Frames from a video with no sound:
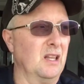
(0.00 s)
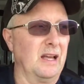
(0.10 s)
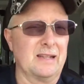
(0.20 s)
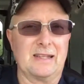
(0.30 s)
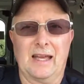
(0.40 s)

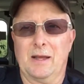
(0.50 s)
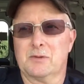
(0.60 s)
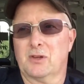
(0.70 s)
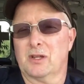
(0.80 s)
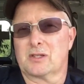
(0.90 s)
a lot of
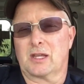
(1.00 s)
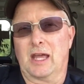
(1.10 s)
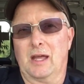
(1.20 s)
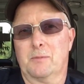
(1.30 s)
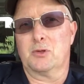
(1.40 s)
times you get
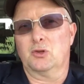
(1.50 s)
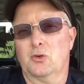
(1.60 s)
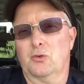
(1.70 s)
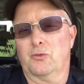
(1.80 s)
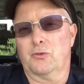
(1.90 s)
scammed
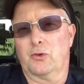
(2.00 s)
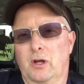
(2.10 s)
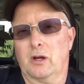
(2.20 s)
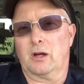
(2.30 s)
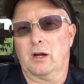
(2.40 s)
too through
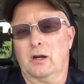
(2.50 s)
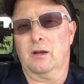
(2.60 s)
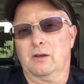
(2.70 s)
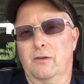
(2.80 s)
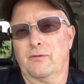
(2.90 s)
credit
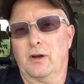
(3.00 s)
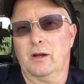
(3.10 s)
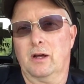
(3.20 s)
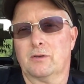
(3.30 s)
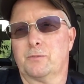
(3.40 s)
card, and you
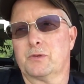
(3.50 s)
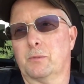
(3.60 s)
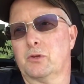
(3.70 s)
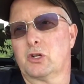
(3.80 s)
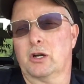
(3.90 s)
find out
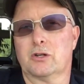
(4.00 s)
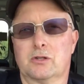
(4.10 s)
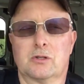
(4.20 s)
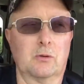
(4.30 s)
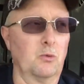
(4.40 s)
somebody
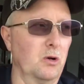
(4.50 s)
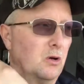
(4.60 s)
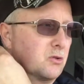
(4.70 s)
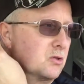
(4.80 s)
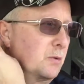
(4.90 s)
charges somewhere
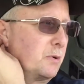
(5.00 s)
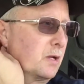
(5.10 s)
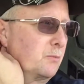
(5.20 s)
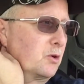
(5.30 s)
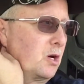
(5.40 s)
else because they
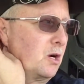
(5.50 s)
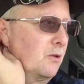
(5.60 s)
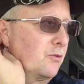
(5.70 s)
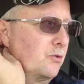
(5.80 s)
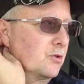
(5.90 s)
pick up your
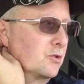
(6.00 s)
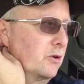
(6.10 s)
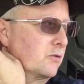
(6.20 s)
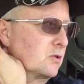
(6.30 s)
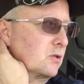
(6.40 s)
card through these
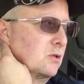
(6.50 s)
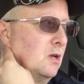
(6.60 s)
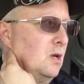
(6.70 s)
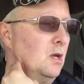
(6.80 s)
services.